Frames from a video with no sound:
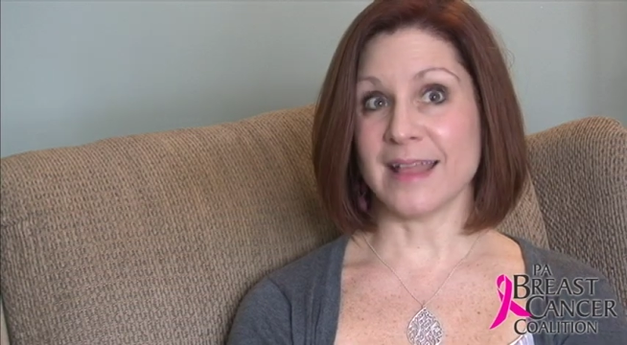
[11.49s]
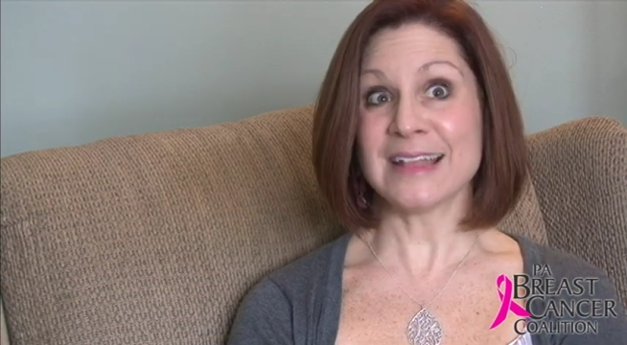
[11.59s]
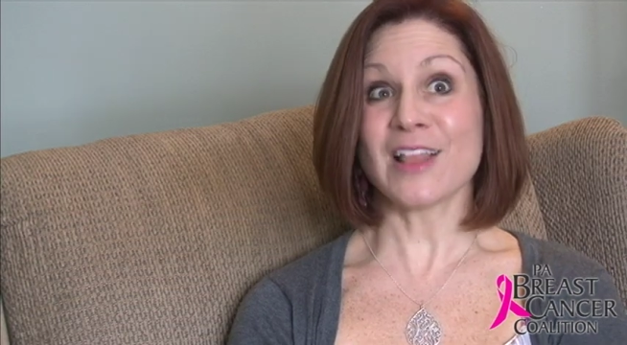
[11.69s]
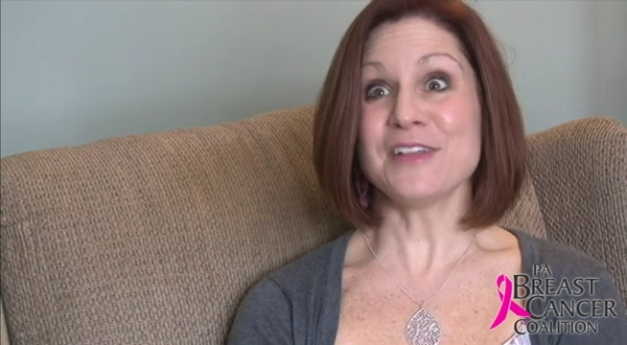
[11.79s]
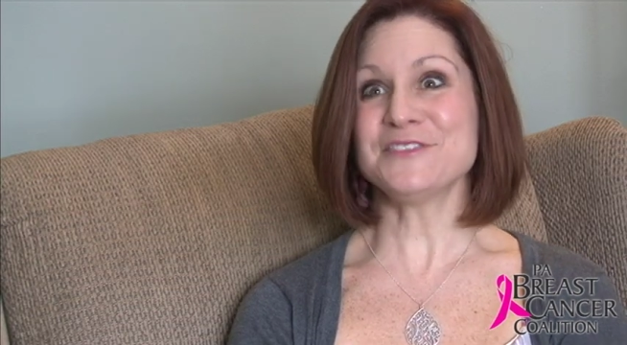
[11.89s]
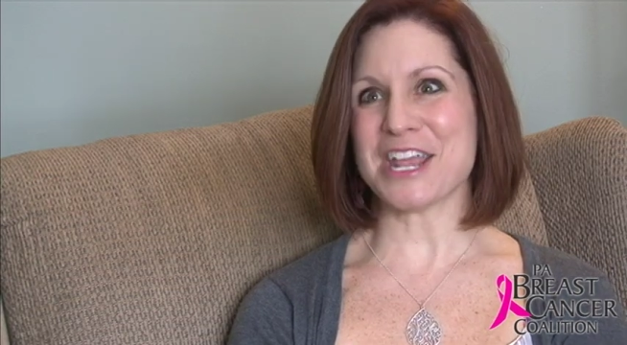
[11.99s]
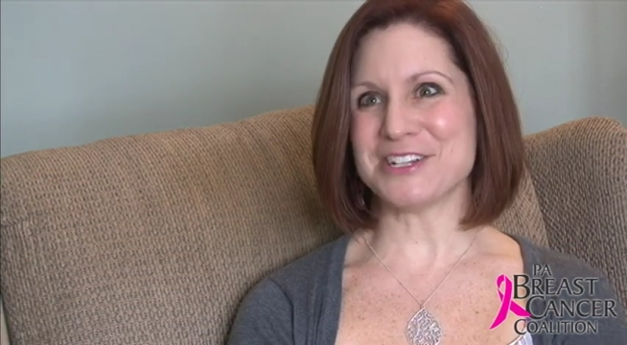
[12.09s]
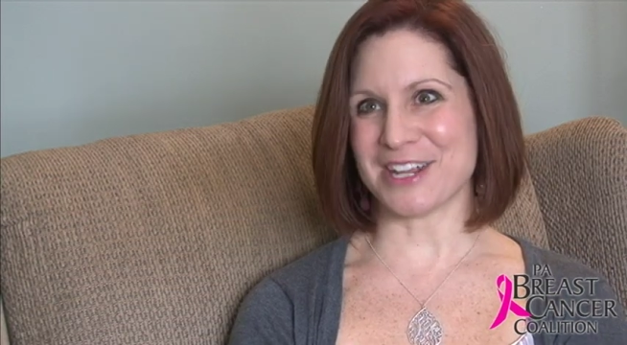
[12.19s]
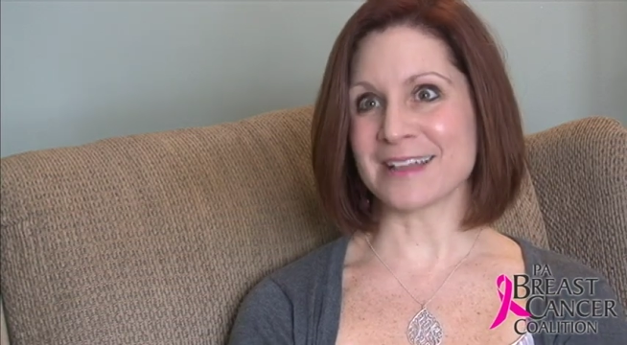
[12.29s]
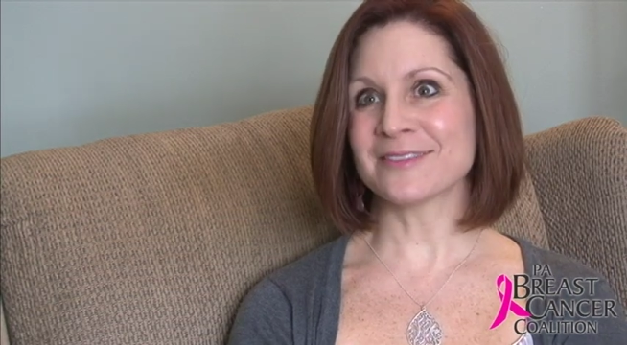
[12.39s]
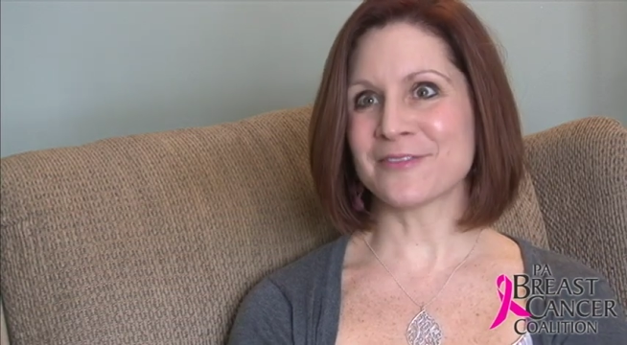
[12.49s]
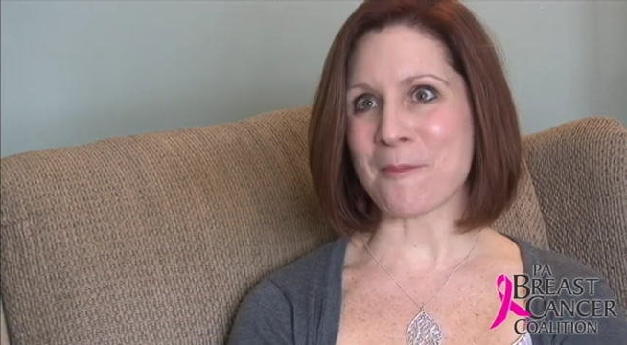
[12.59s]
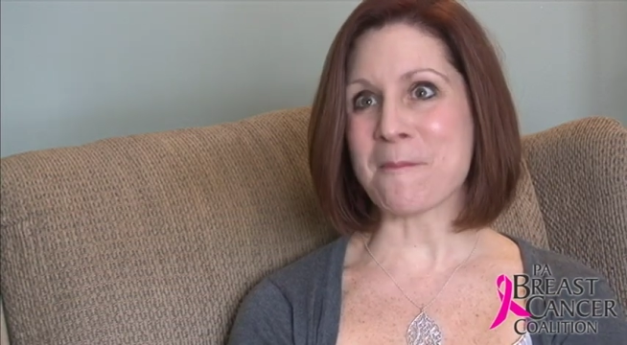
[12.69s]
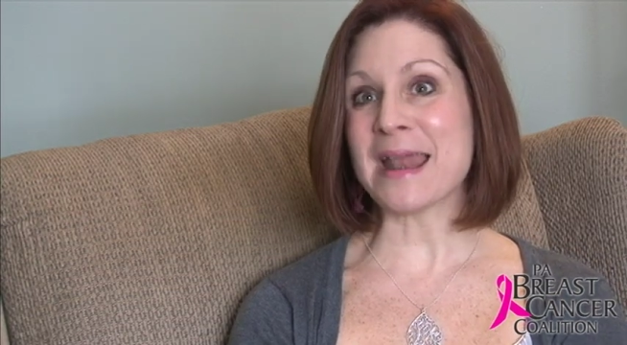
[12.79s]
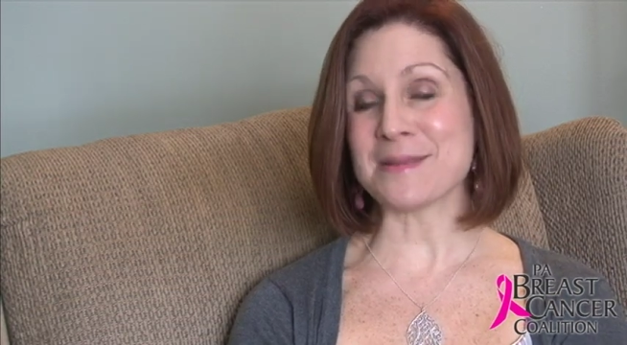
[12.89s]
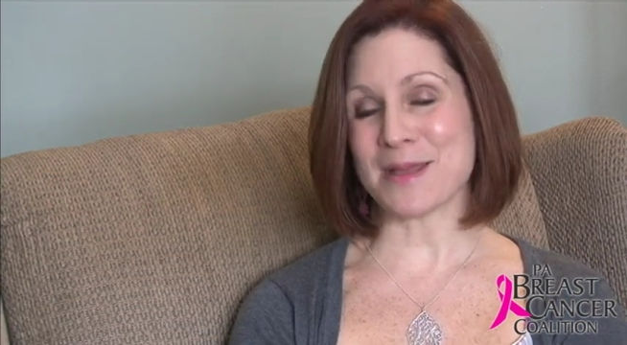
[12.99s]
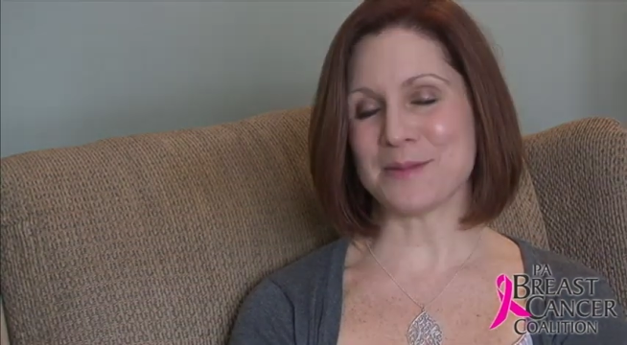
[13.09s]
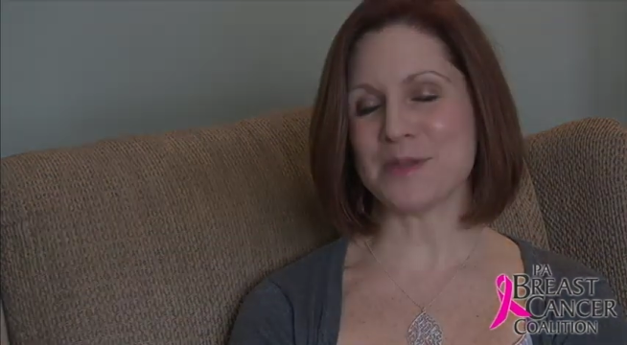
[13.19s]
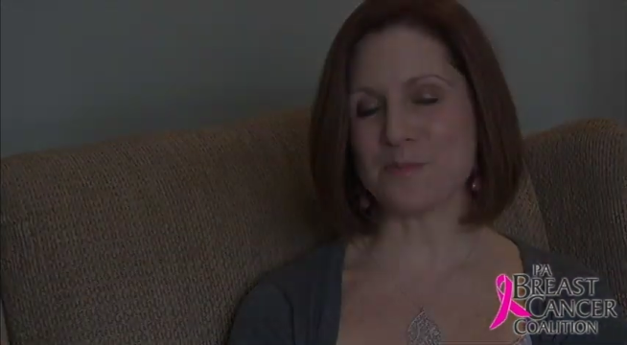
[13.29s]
and life-changing for many, many